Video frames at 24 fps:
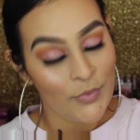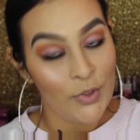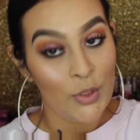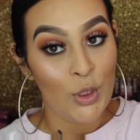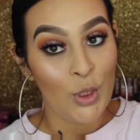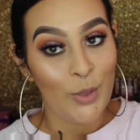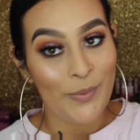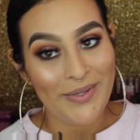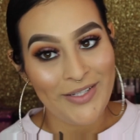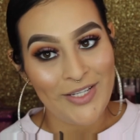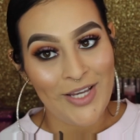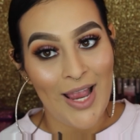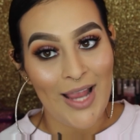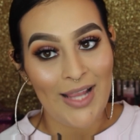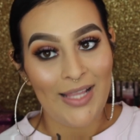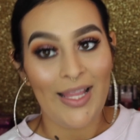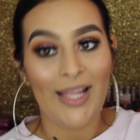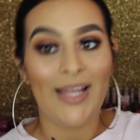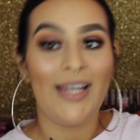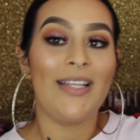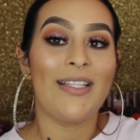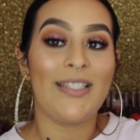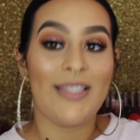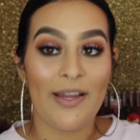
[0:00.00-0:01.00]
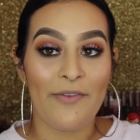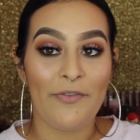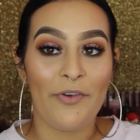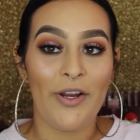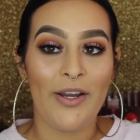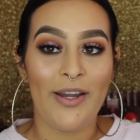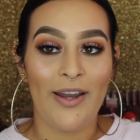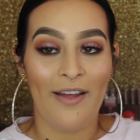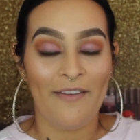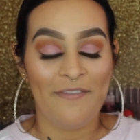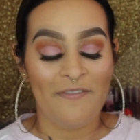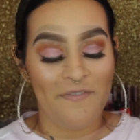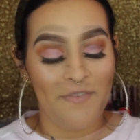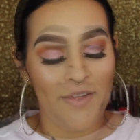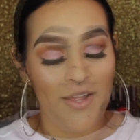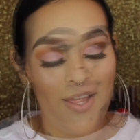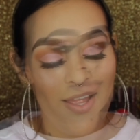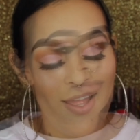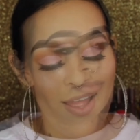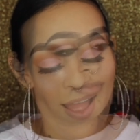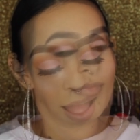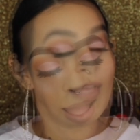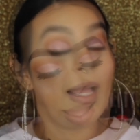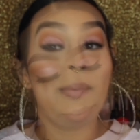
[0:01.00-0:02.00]
too much highlight is never enough.
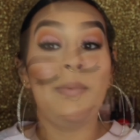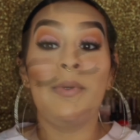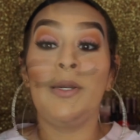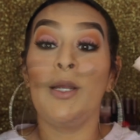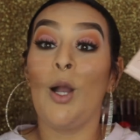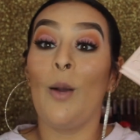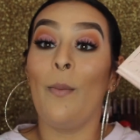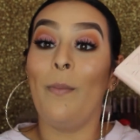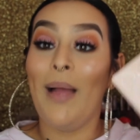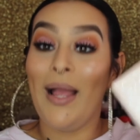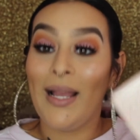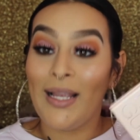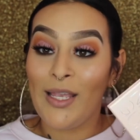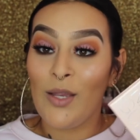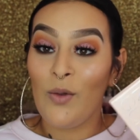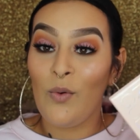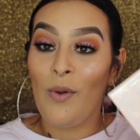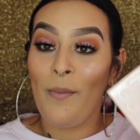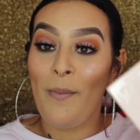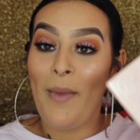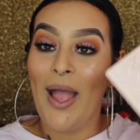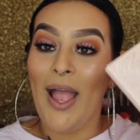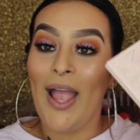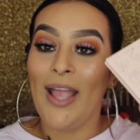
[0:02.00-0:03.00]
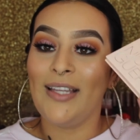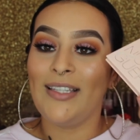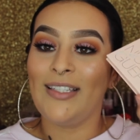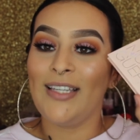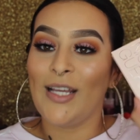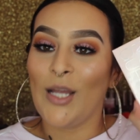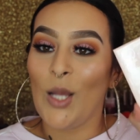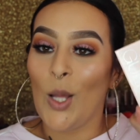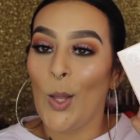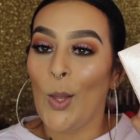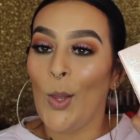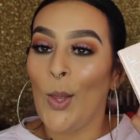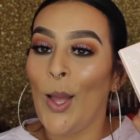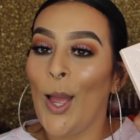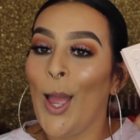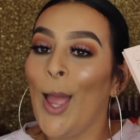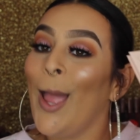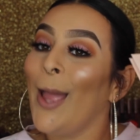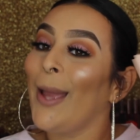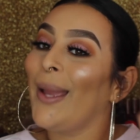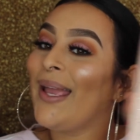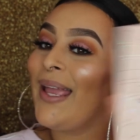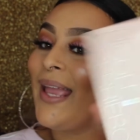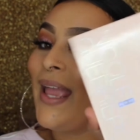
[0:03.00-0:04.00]
I'm gonna go back in with my Nicole
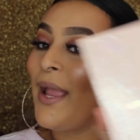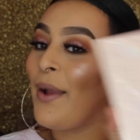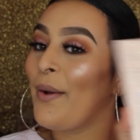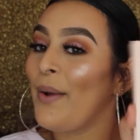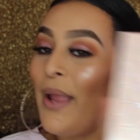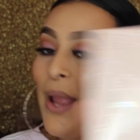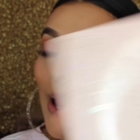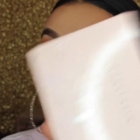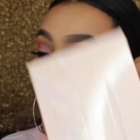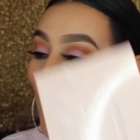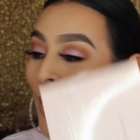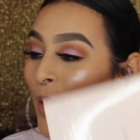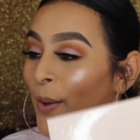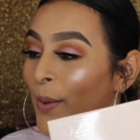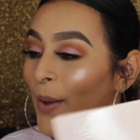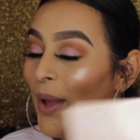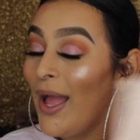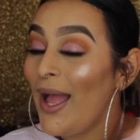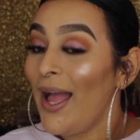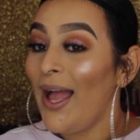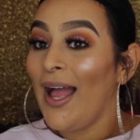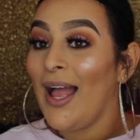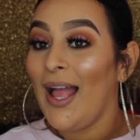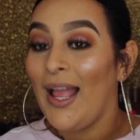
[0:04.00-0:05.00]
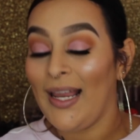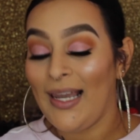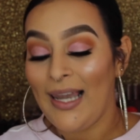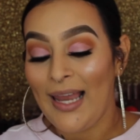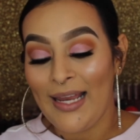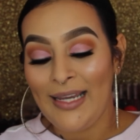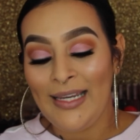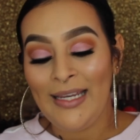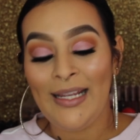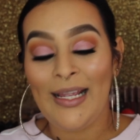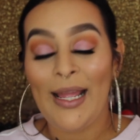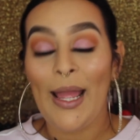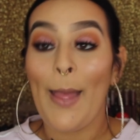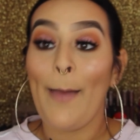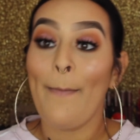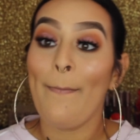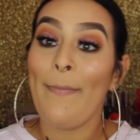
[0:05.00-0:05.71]
Guerriero highlighting